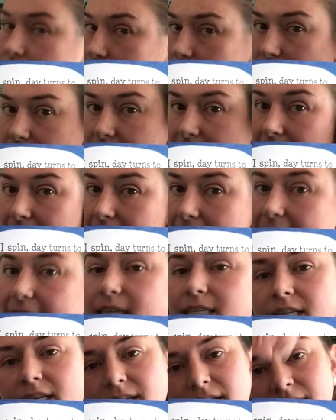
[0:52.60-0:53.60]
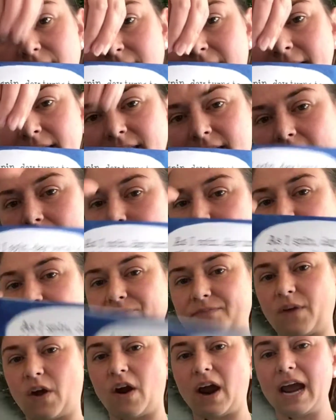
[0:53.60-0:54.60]
daylight, nighttime,
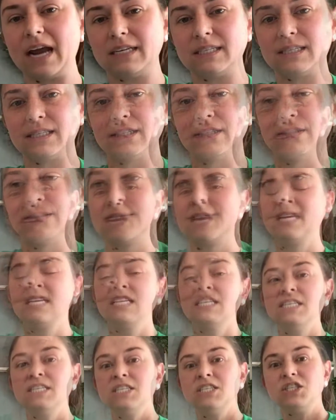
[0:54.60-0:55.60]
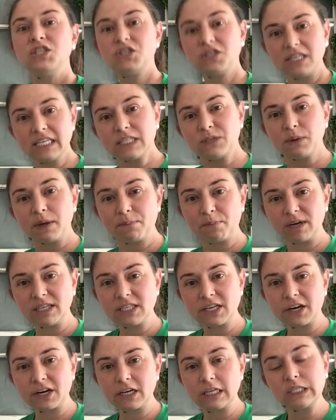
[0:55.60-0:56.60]
all right? So this week, boys
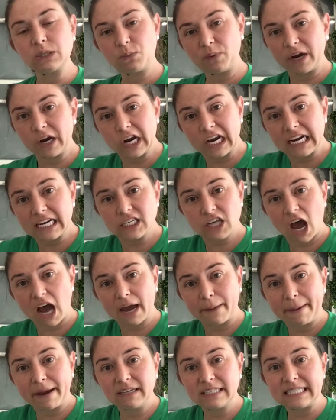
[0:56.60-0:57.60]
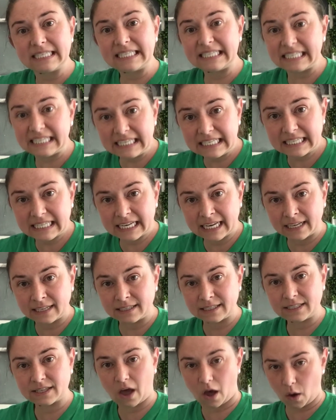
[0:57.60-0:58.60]
and girls, we're going to talk about
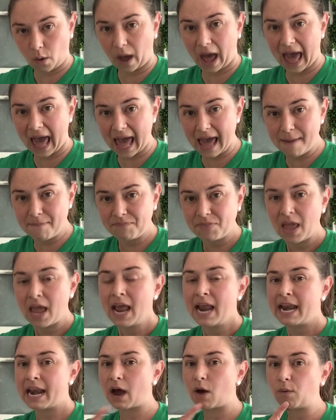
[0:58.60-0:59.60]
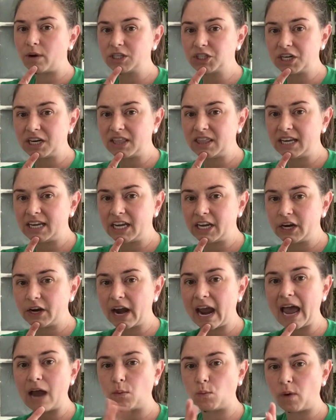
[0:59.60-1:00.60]
seasons, okay? Now I want you to think in your
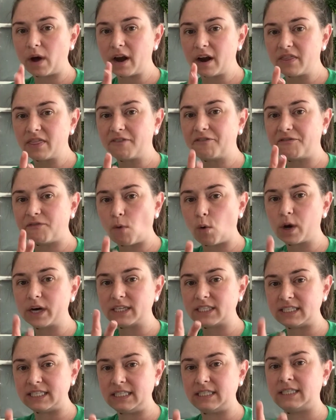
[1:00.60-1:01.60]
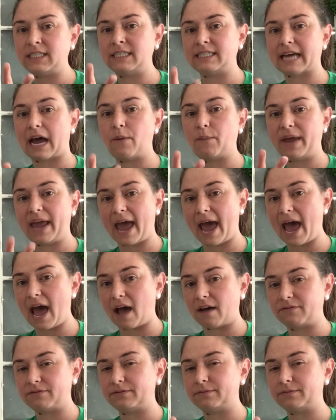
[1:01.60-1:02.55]
head, what are the 4 seasons that we have?